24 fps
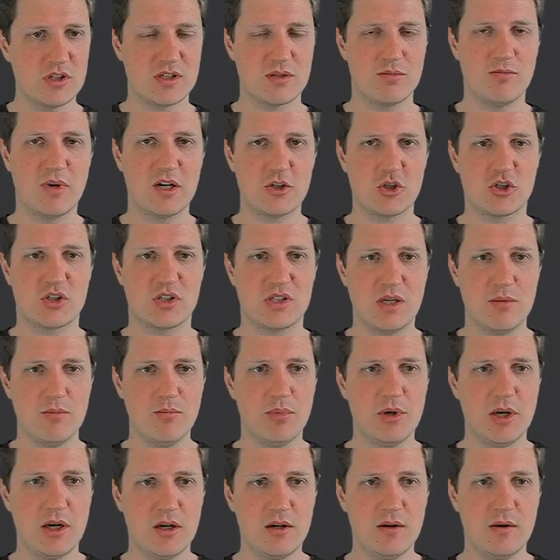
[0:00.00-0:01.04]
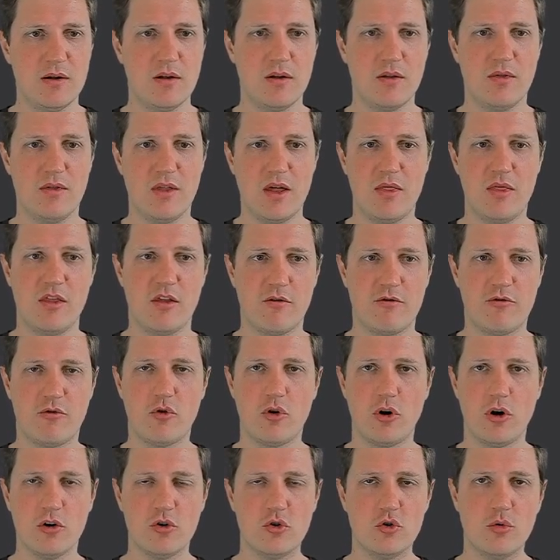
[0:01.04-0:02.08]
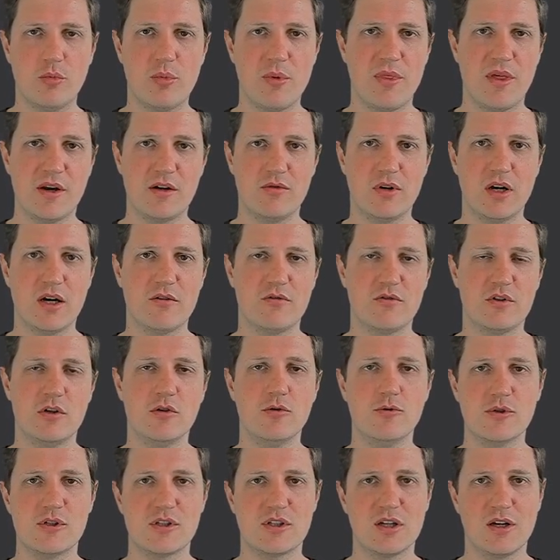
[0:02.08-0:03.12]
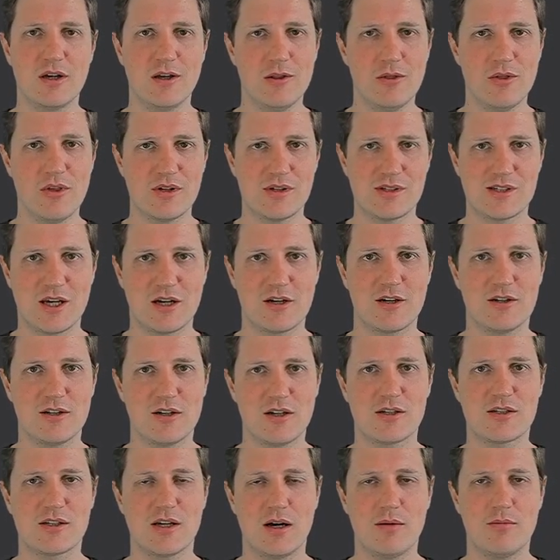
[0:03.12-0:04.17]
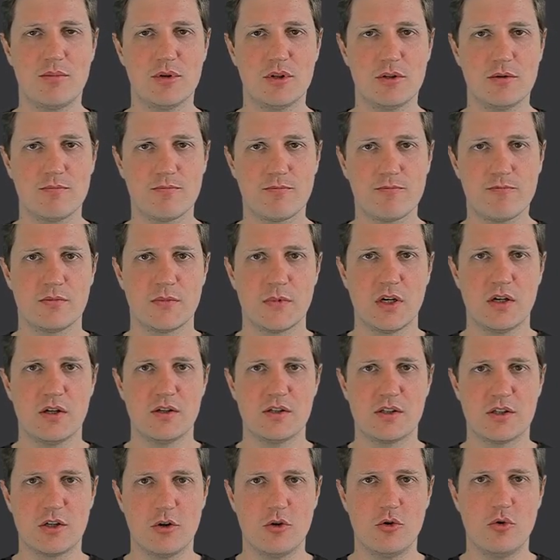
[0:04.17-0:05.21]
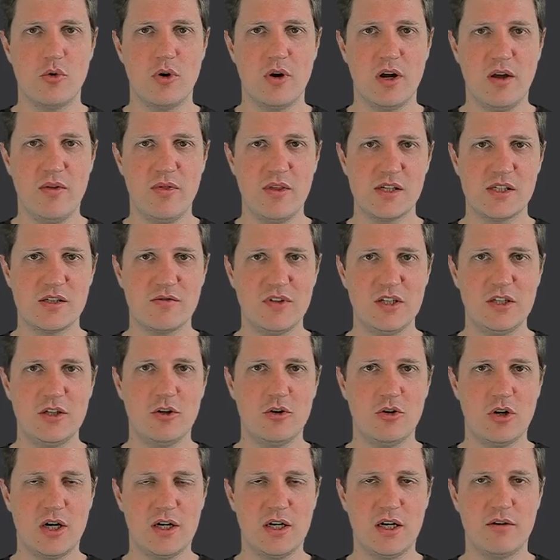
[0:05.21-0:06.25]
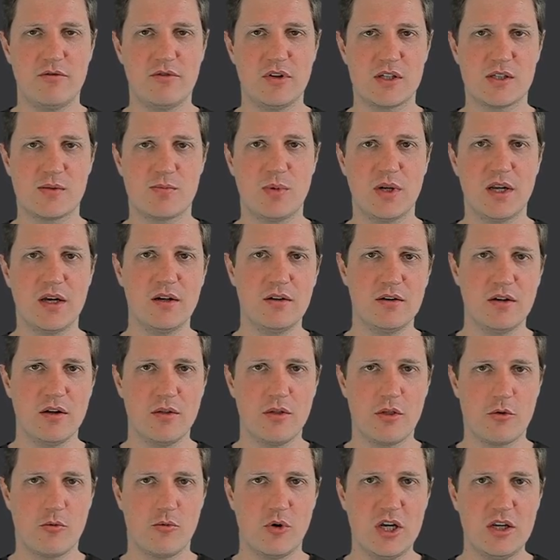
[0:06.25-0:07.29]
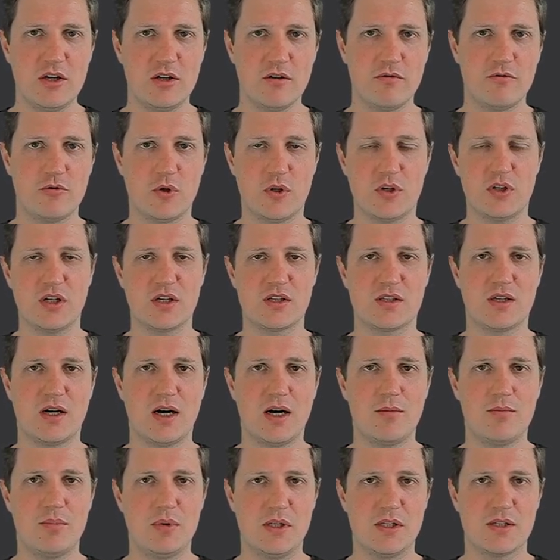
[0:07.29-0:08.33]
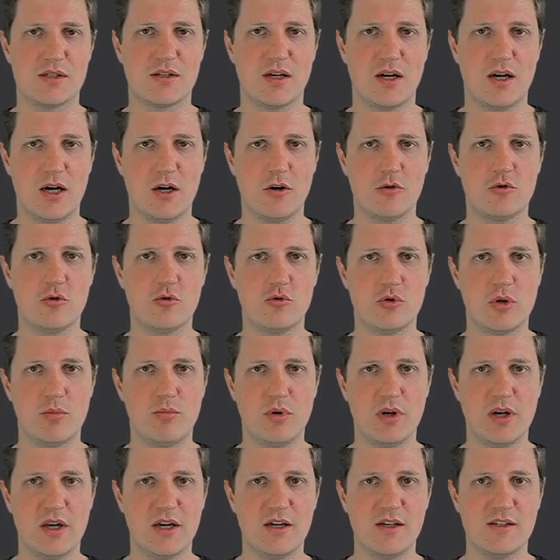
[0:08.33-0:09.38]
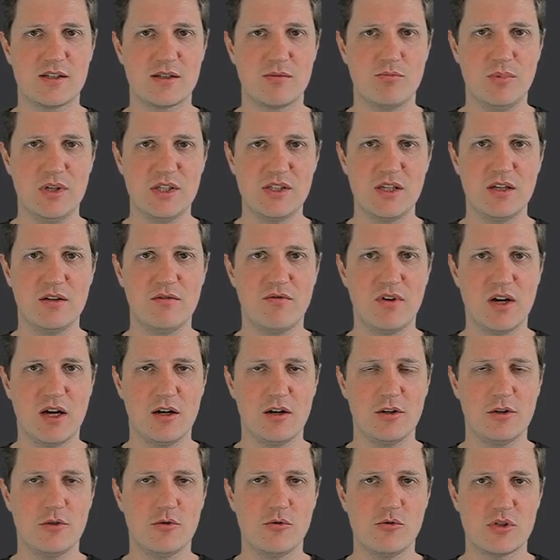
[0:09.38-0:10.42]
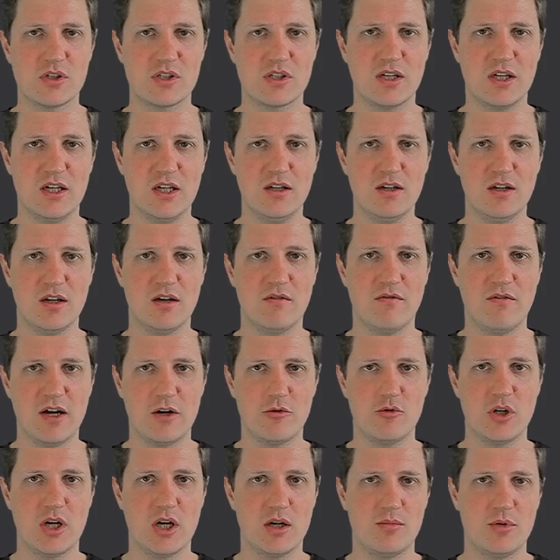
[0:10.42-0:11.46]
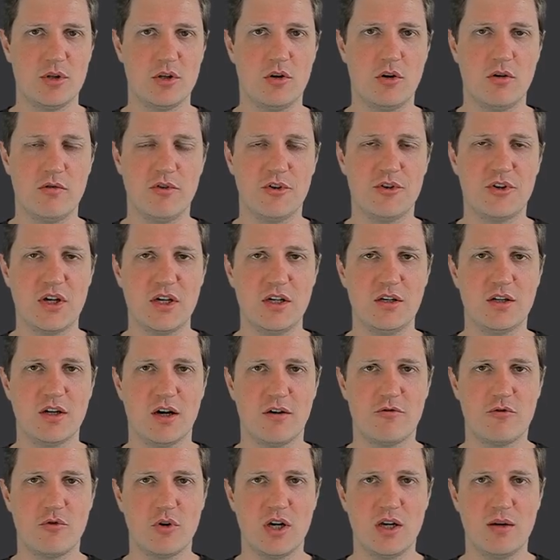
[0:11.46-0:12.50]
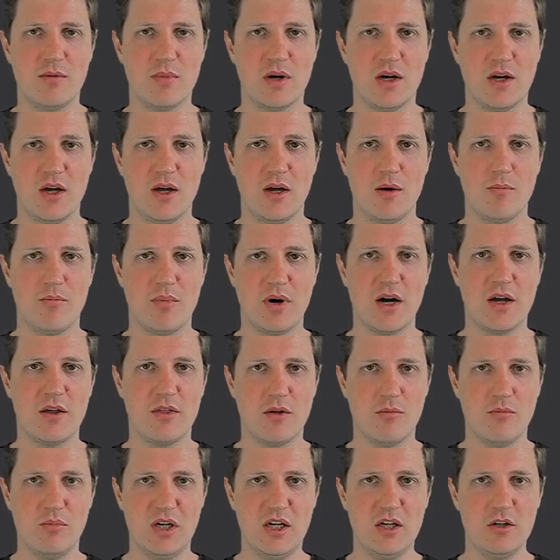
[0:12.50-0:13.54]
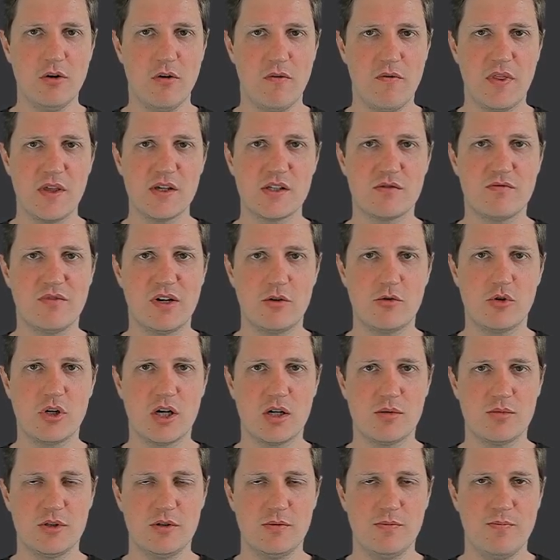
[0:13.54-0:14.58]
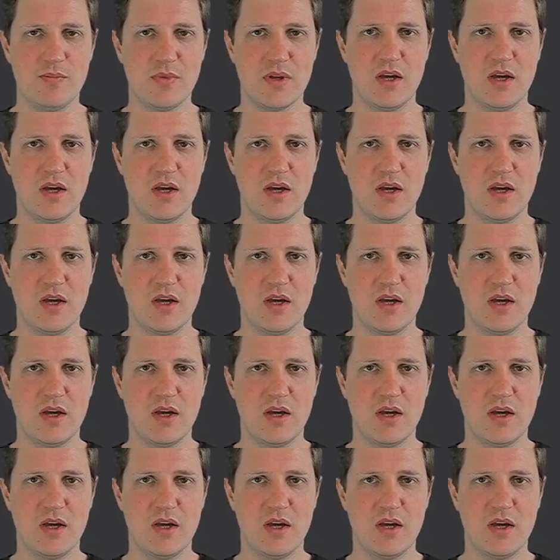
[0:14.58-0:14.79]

is much simpler than the for loop that we have used in the second example. So in this video, I have explained in three different examples how to replace missing values in a variable of a data frame by the mean of this variable.